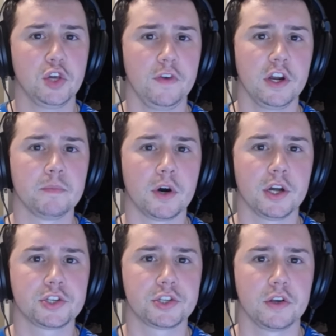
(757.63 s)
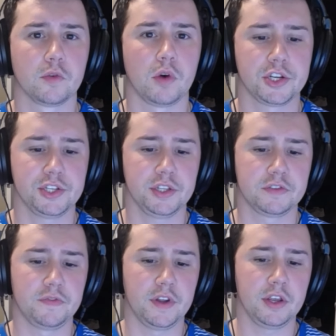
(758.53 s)
you very much for watching
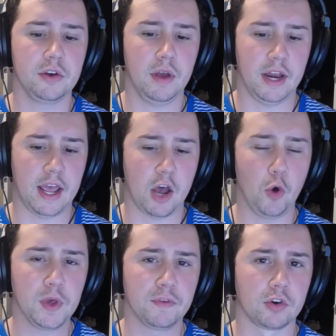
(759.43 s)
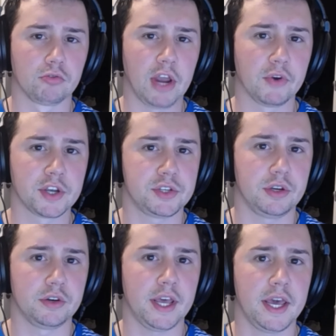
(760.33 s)
this video, and I hope you have a great rest of
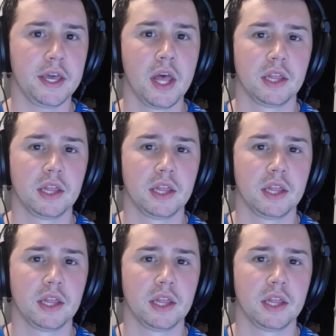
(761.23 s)
your day.